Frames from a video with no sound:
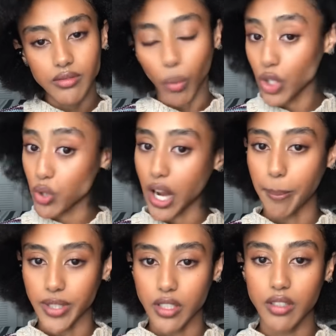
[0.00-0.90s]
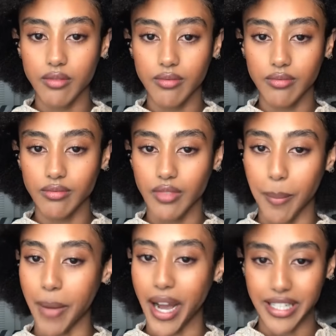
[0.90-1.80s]
what happens,
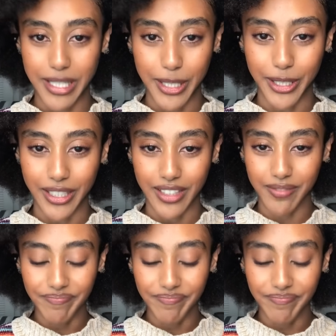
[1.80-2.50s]
my dear.